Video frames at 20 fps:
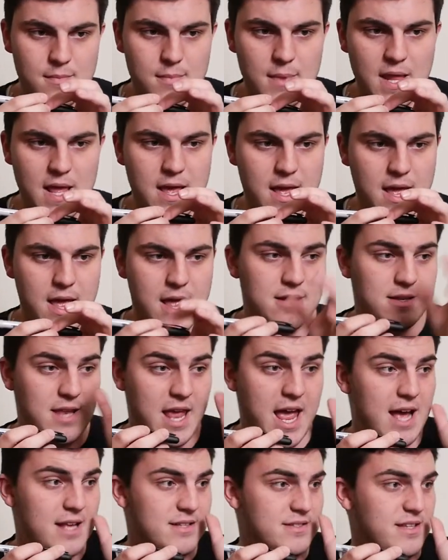It
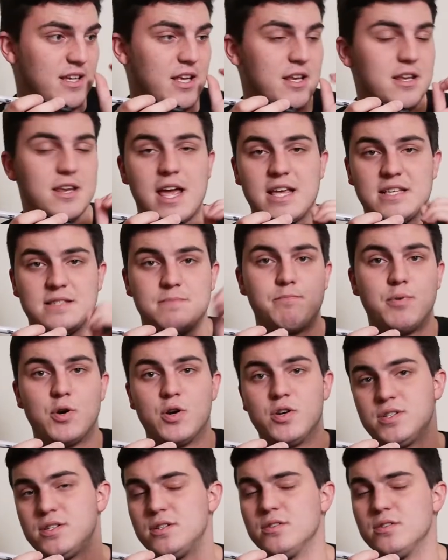has like a nice burst.